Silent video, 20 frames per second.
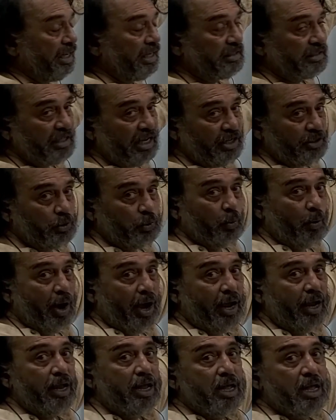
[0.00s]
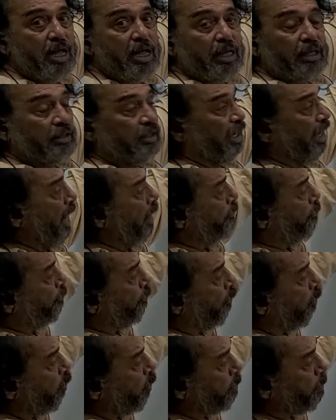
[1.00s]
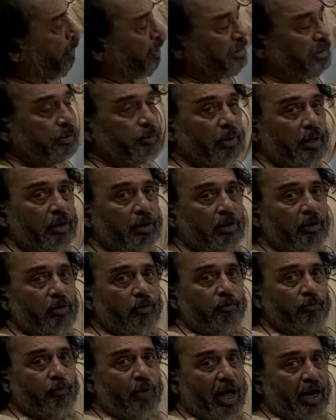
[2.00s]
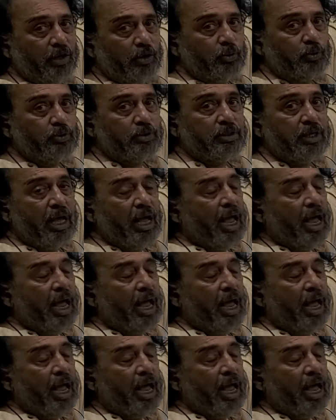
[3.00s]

xi ui, there are 4 possible values,